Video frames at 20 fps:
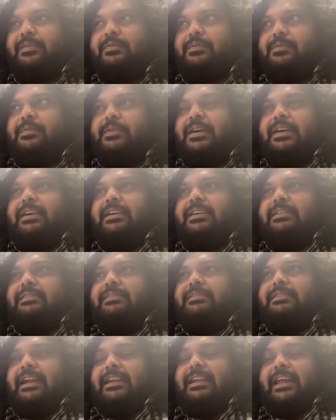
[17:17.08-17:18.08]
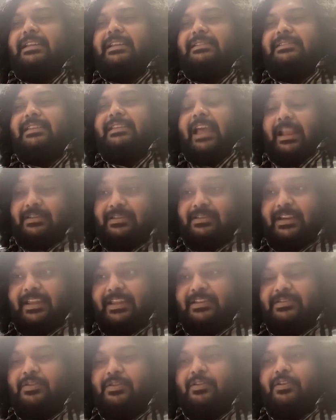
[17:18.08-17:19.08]
that has actually eased out
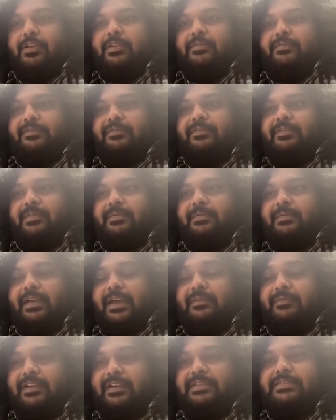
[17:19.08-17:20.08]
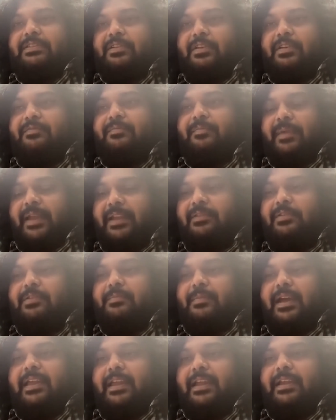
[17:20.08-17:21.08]
a lot of efforts and a lot of pain on
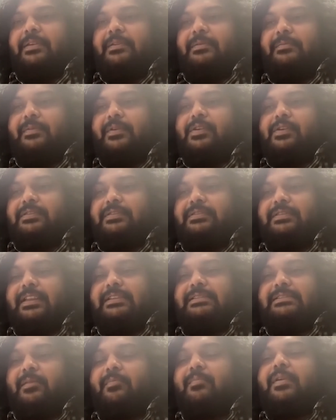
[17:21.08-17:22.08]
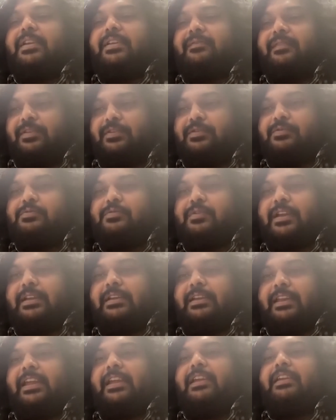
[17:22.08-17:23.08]
my end, because there's somebody with you who can
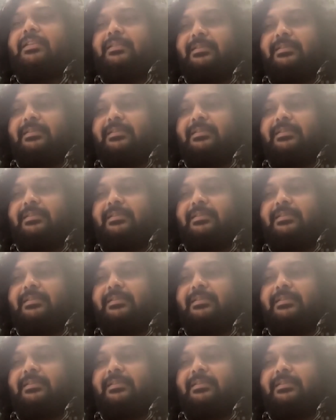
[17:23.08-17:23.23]
take